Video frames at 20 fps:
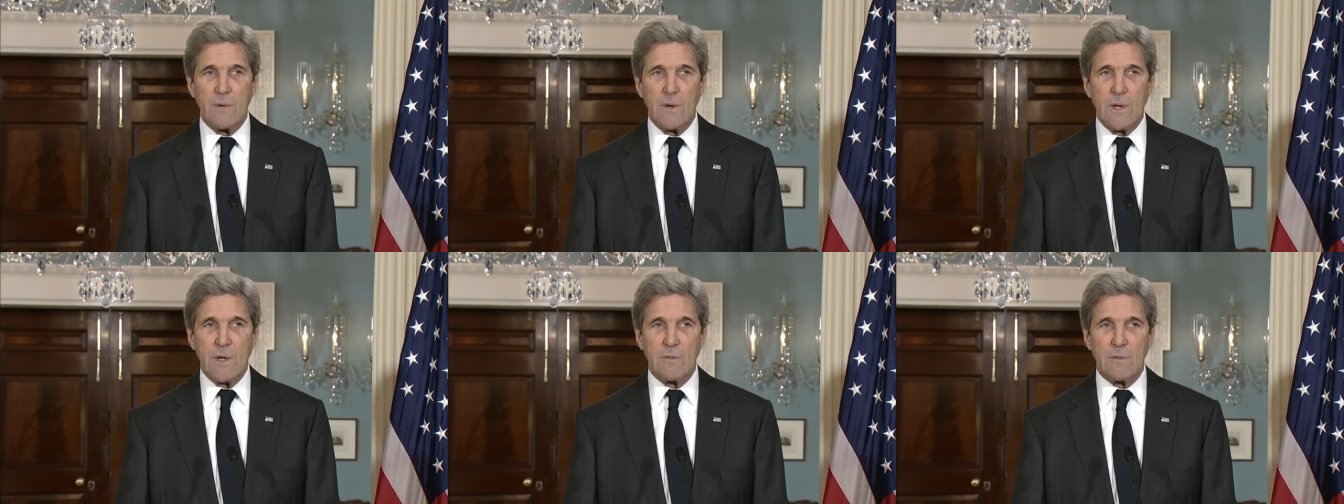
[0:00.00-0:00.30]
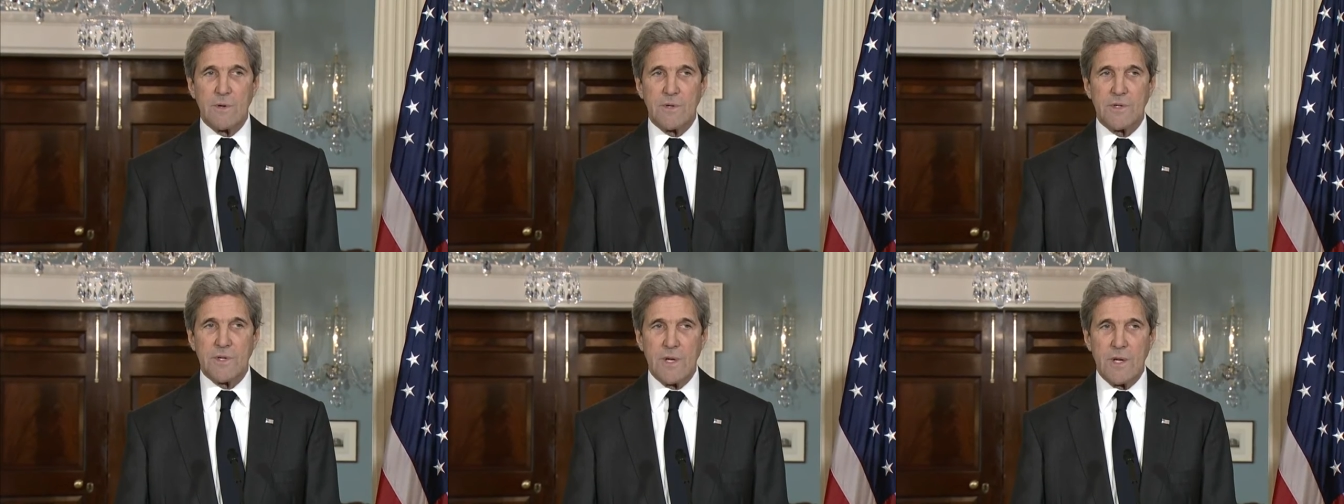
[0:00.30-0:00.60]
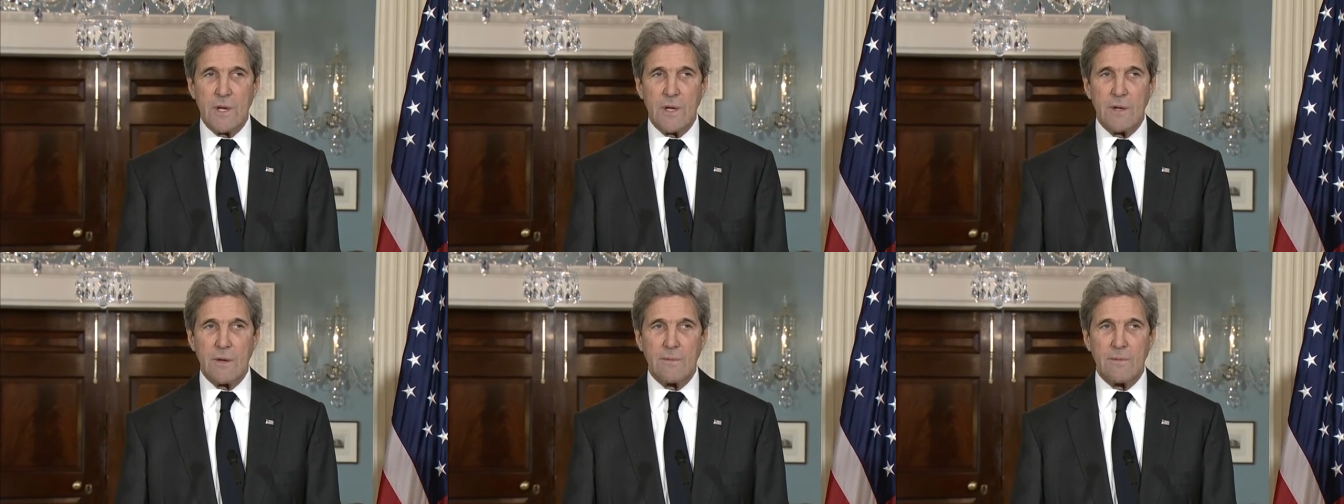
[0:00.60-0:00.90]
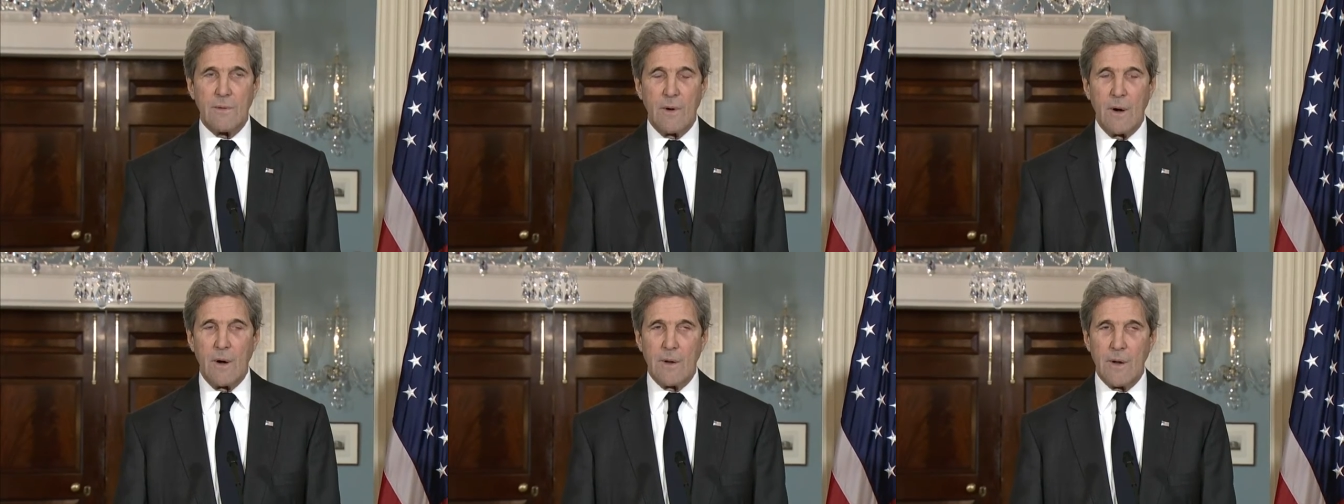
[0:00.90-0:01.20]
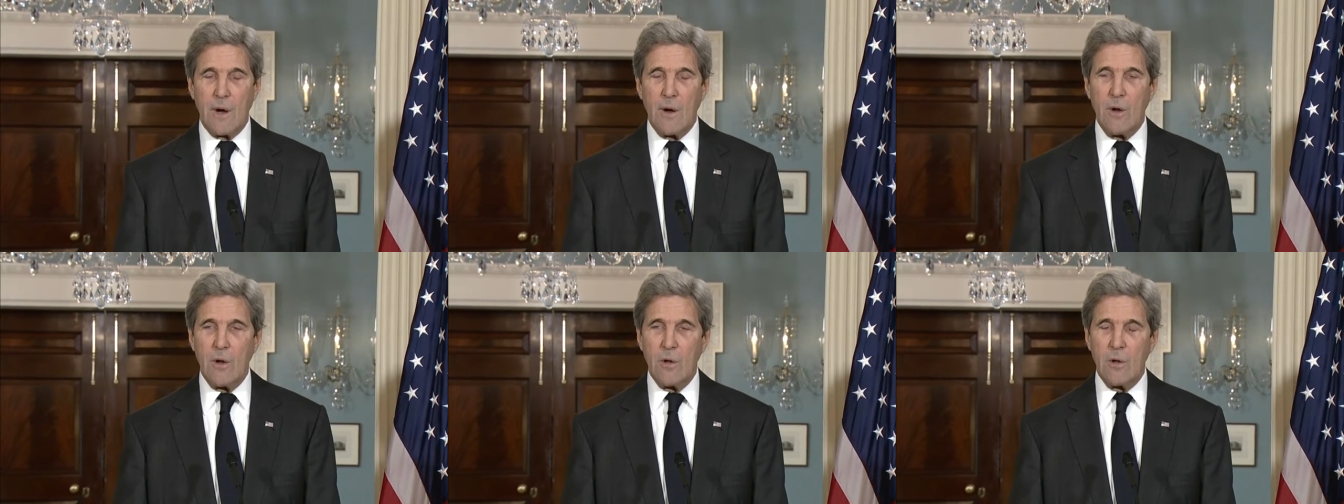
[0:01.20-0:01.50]
we receive on
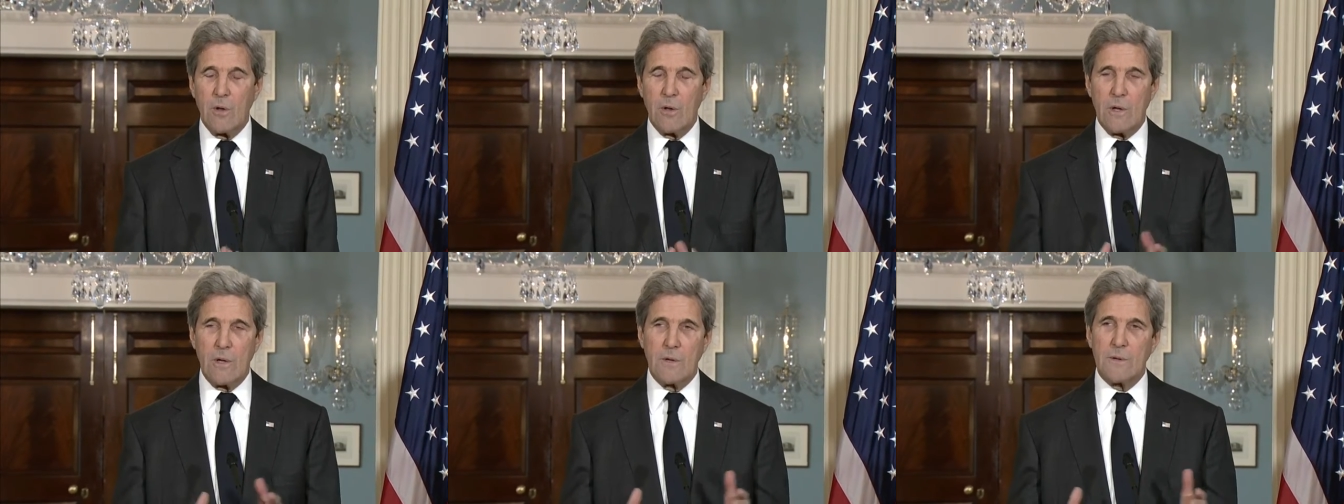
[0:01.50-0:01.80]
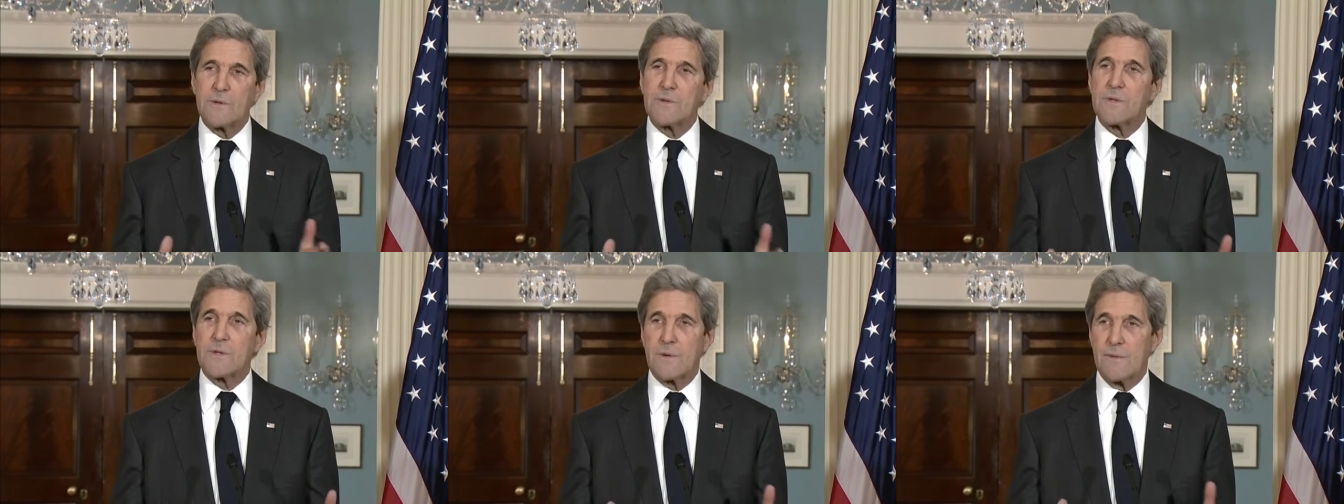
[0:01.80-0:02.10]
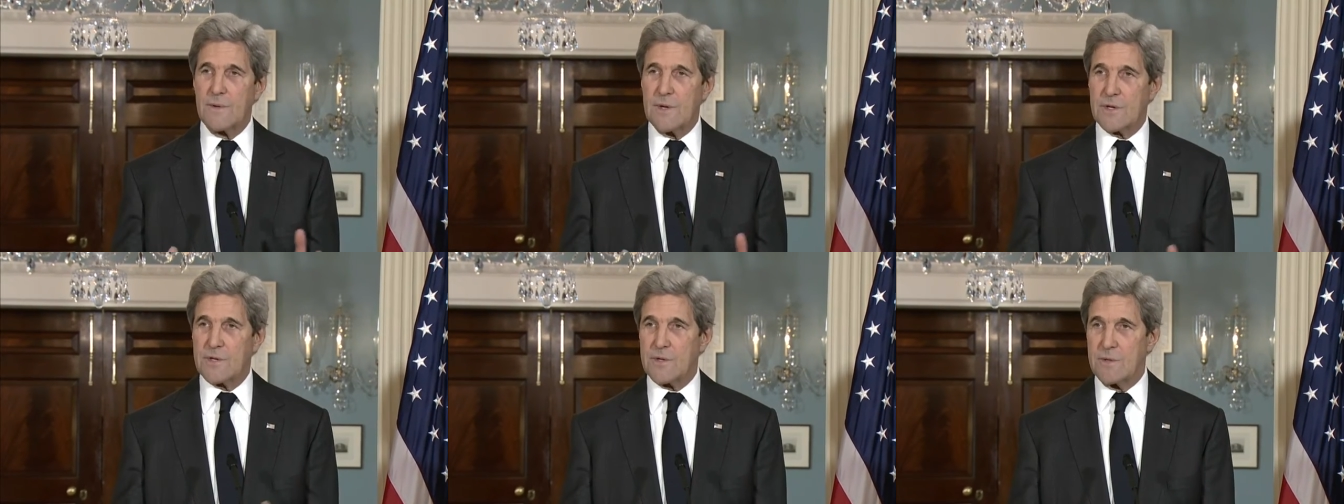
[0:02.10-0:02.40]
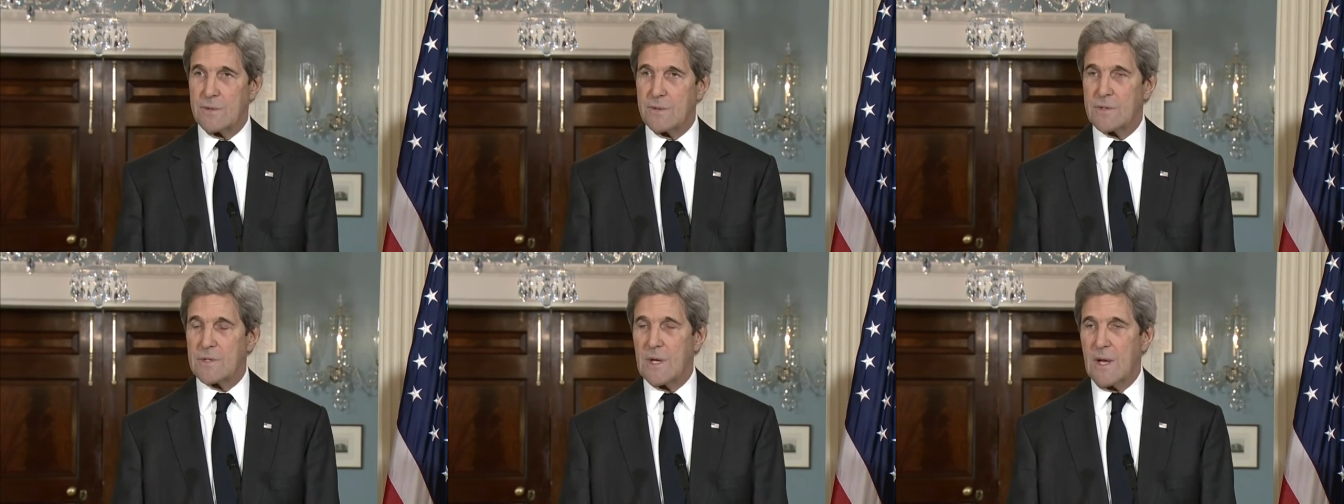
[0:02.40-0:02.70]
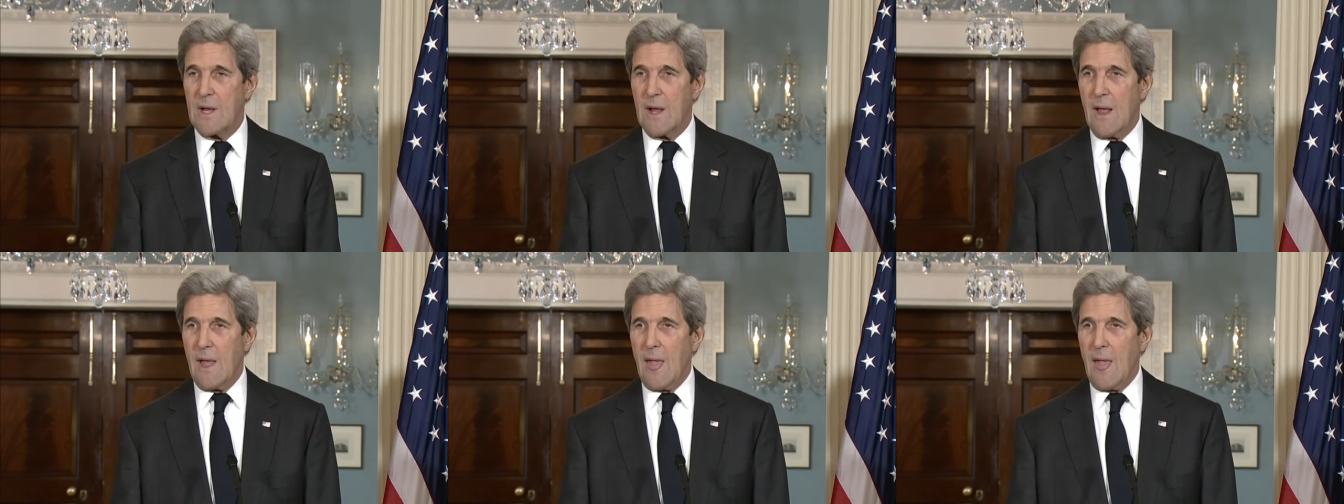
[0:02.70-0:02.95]
a whole host of issues.